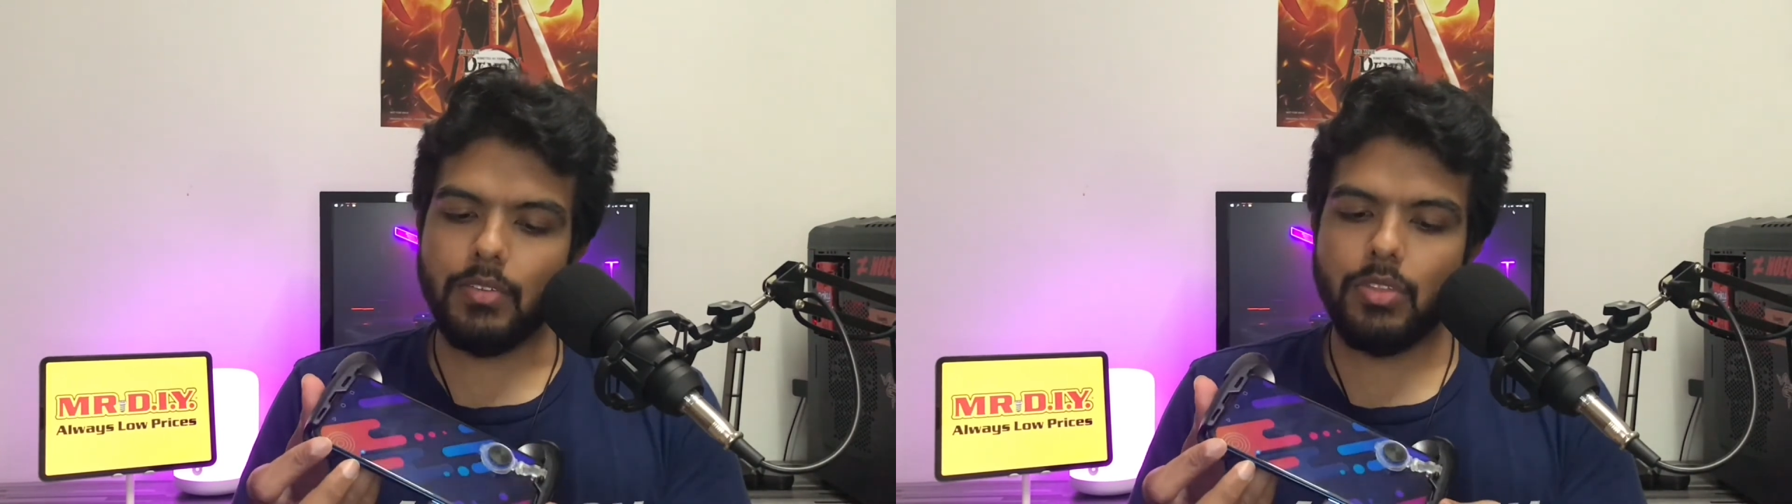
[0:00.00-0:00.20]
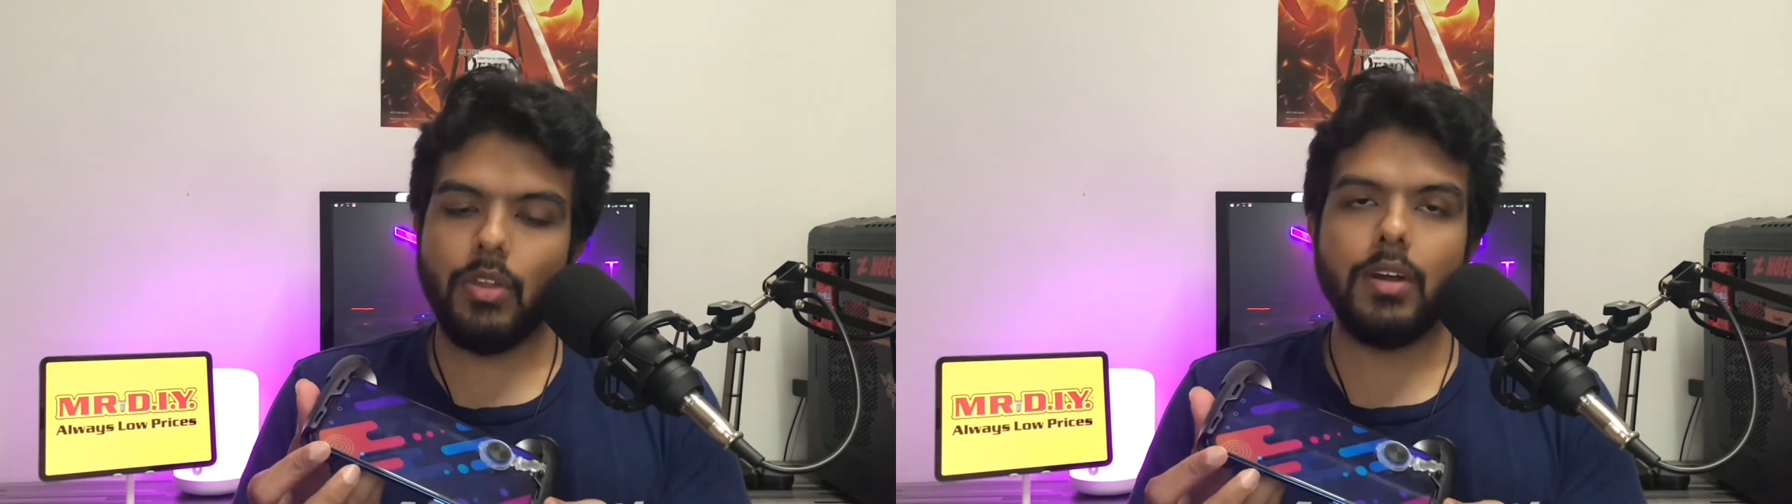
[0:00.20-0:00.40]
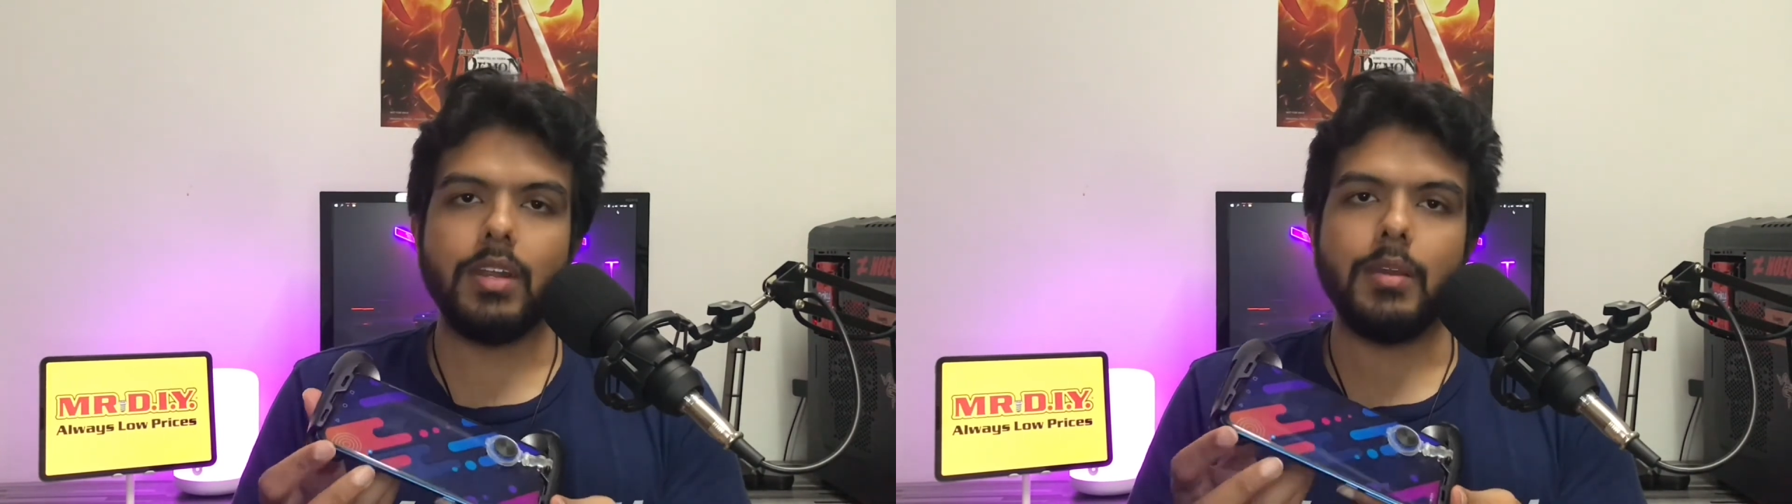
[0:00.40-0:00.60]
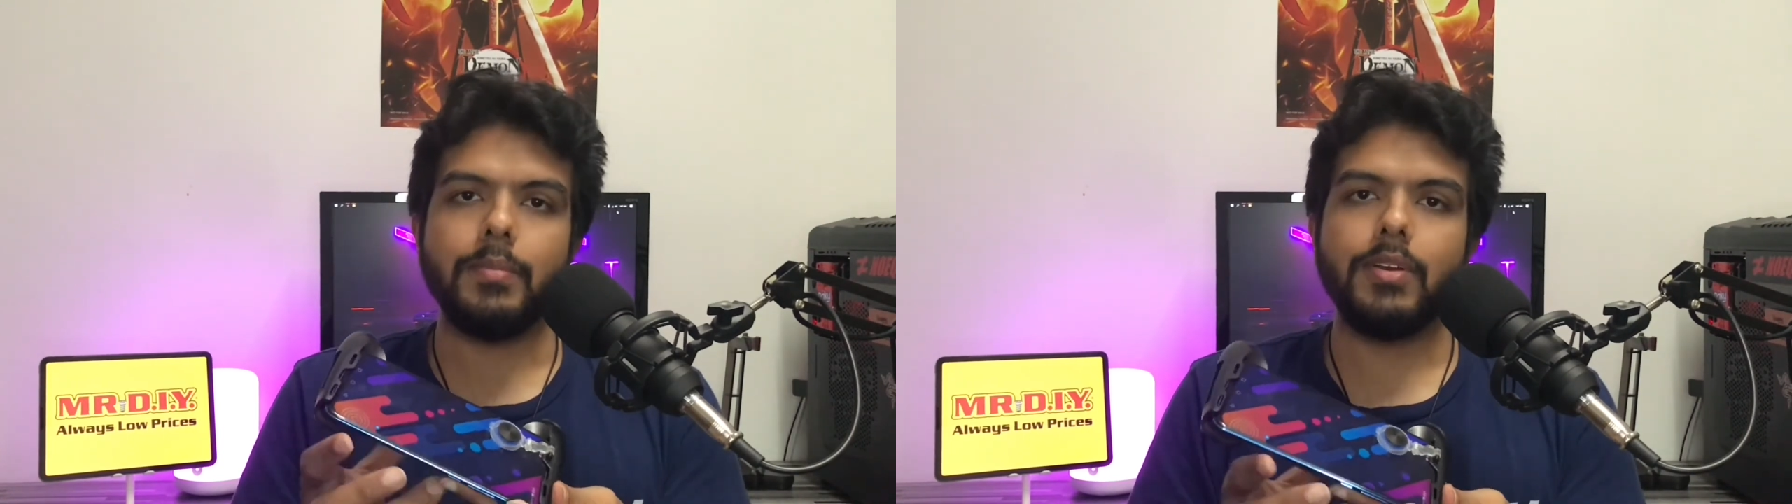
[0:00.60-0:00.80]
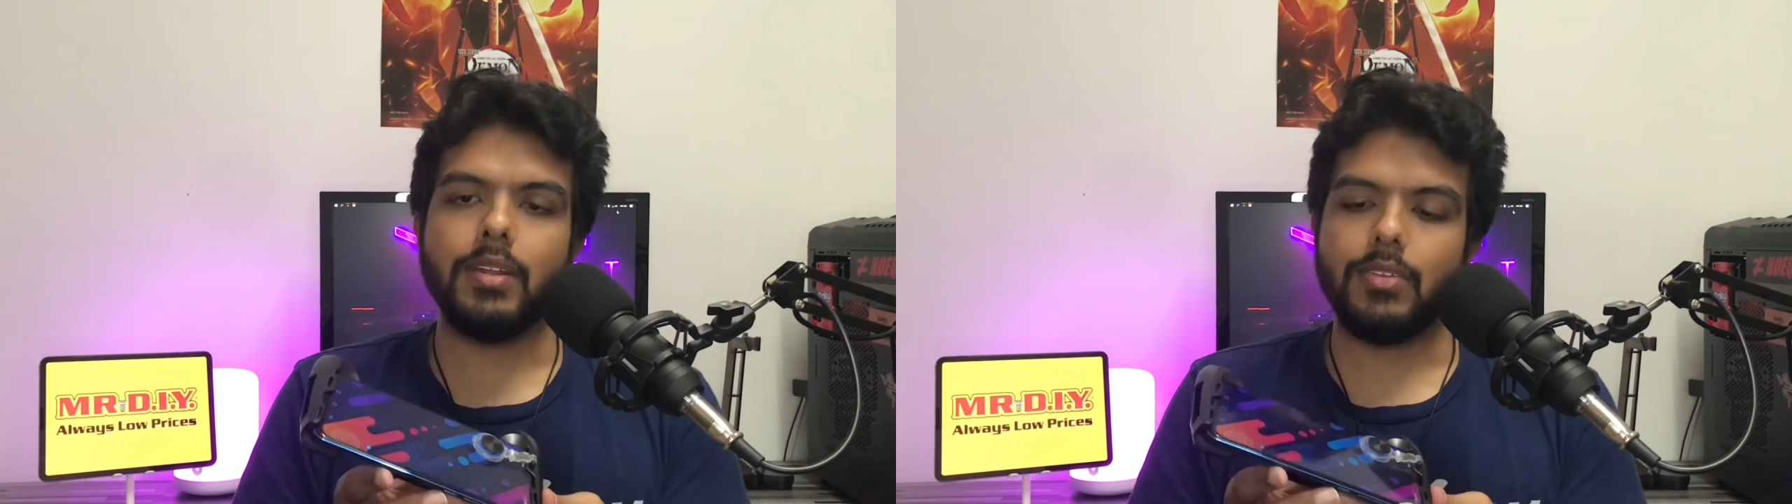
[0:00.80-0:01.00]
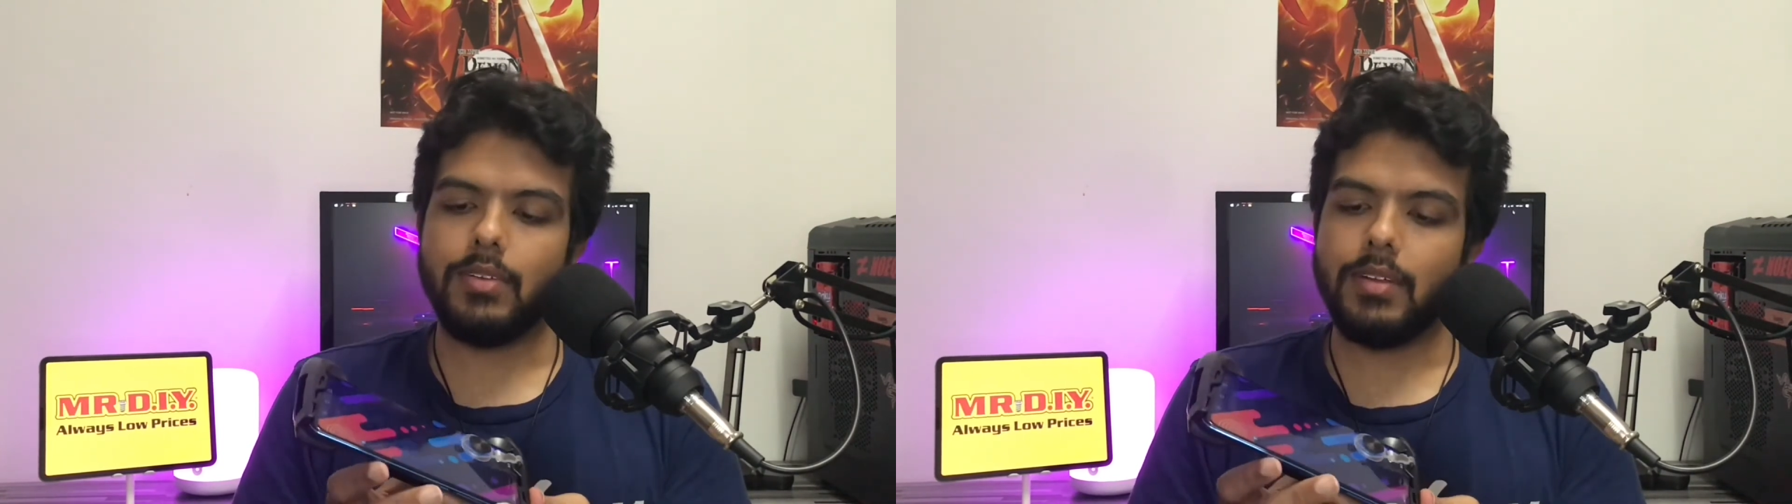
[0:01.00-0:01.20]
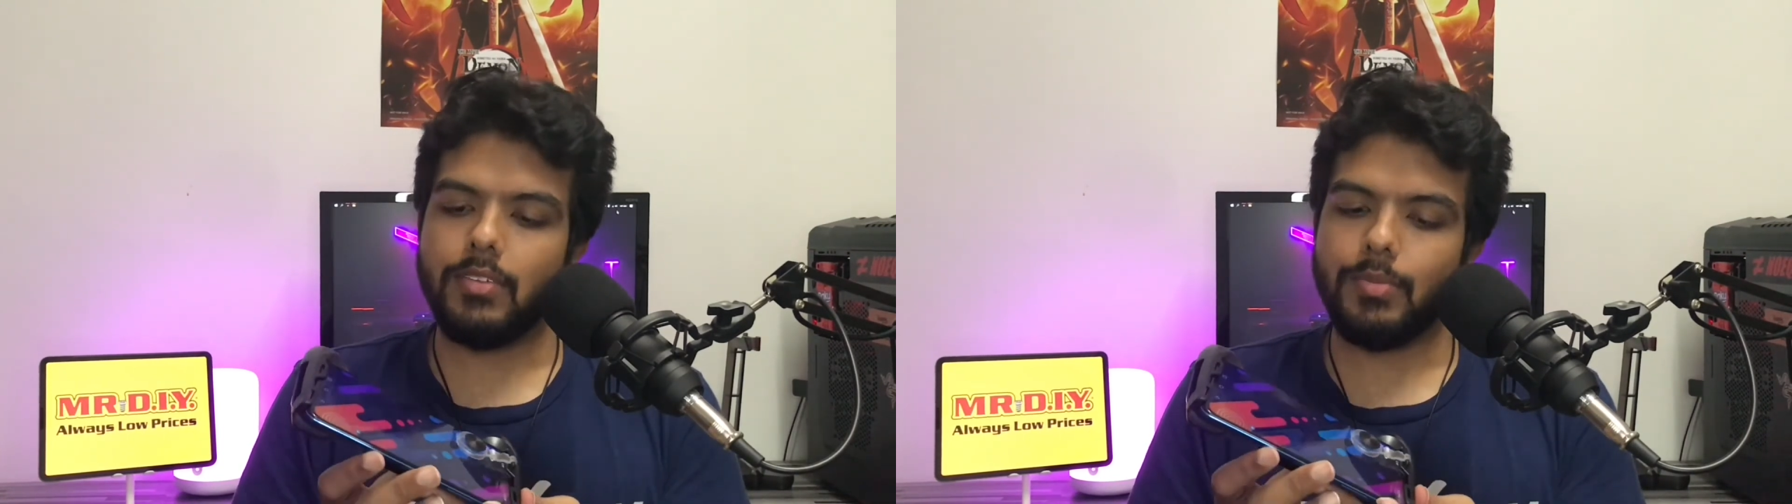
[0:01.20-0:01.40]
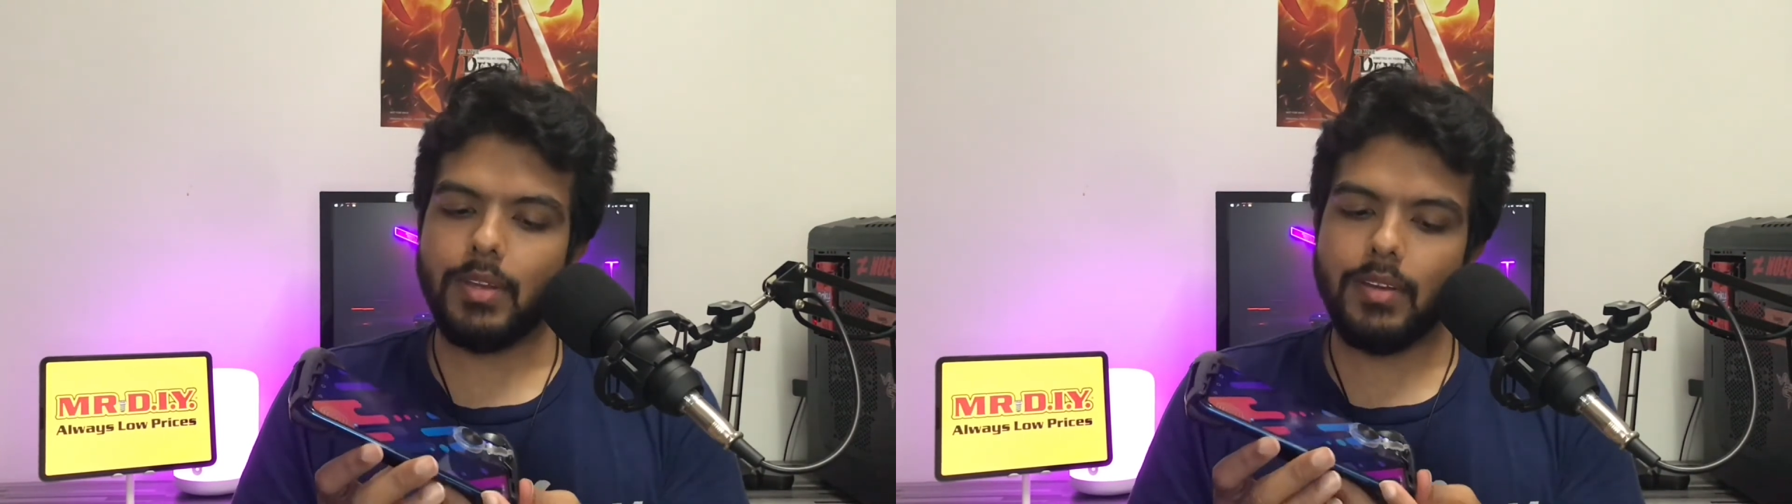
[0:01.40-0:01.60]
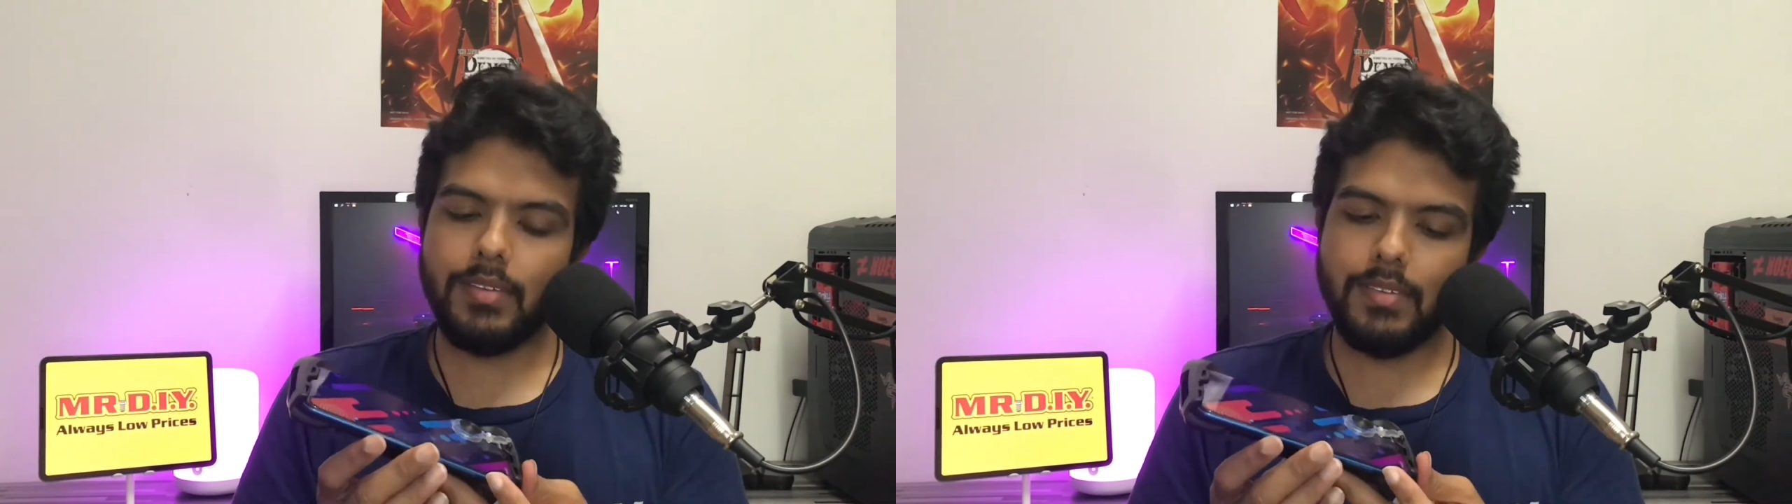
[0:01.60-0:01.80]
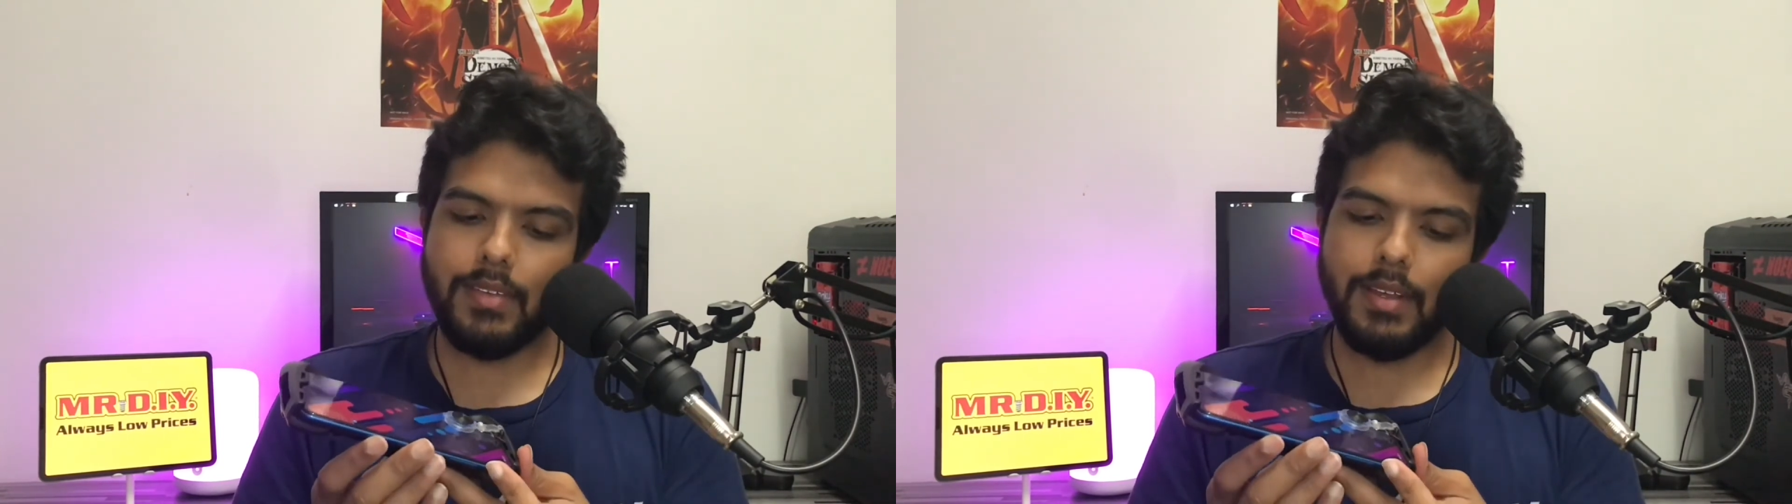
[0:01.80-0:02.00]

thought they put into this, because